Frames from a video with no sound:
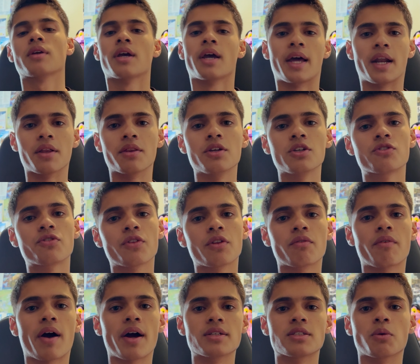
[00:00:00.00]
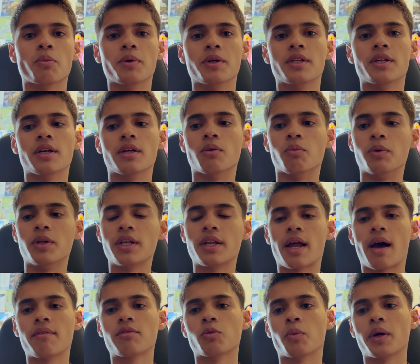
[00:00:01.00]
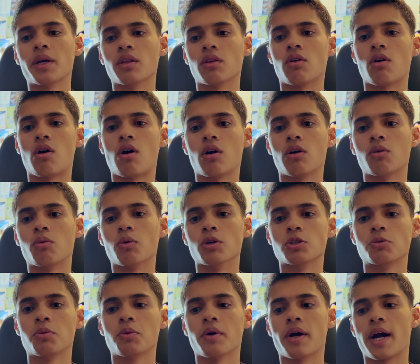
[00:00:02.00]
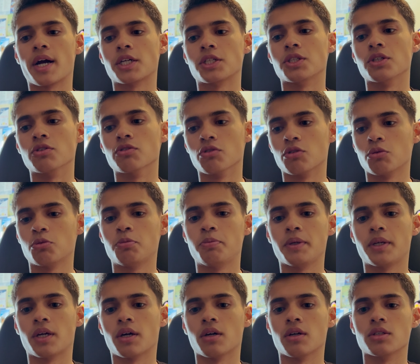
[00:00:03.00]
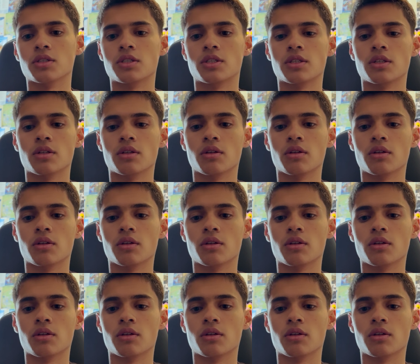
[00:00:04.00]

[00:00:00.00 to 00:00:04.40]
And at least for the rides that we didn't have to wait long once we were actually grouped because